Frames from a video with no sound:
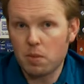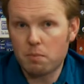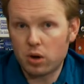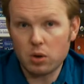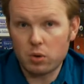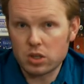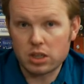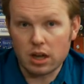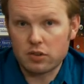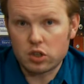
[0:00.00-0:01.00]
Pretty weird
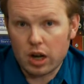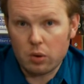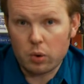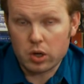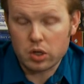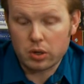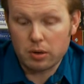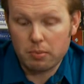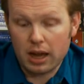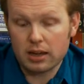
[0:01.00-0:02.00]
stuff to try to work into your
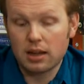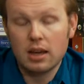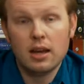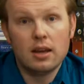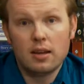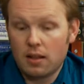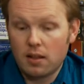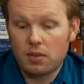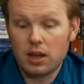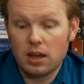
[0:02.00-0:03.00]
debate.
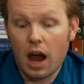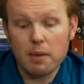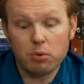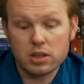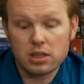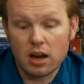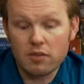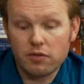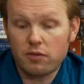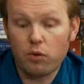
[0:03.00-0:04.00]
The high point
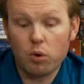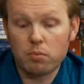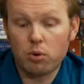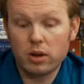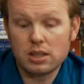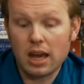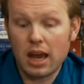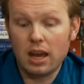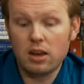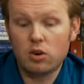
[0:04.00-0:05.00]
stuff, 4 points,
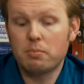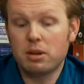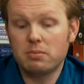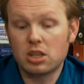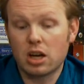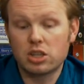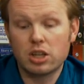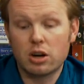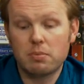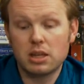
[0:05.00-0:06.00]
a grumpy massage
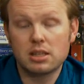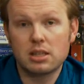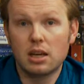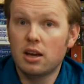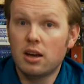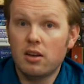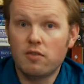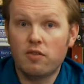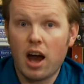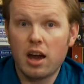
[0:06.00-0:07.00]
therapist,
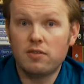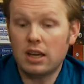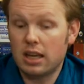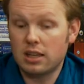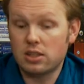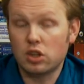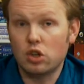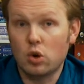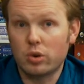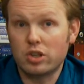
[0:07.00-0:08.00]
and 5 is
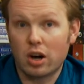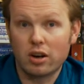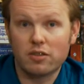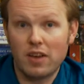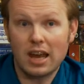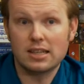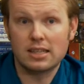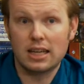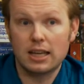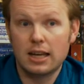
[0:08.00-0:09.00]
your dark
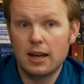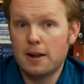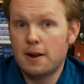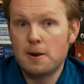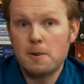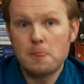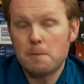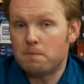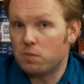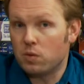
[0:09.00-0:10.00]
fantasy.
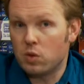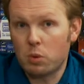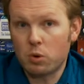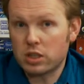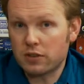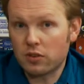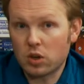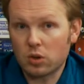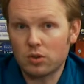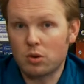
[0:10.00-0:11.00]
No more
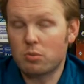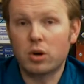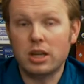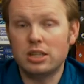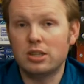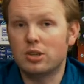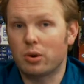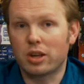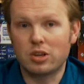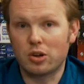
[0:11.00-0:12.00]
difficult, no more easy to
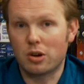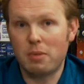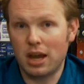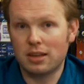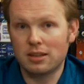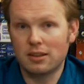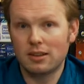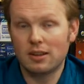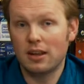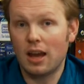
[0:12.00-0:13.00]
work into your debate
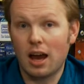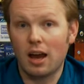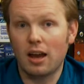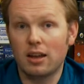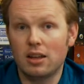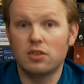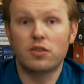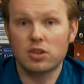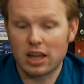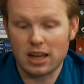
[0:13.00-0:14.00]
in the
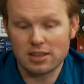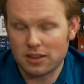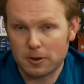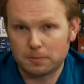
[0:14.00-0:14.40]
first case.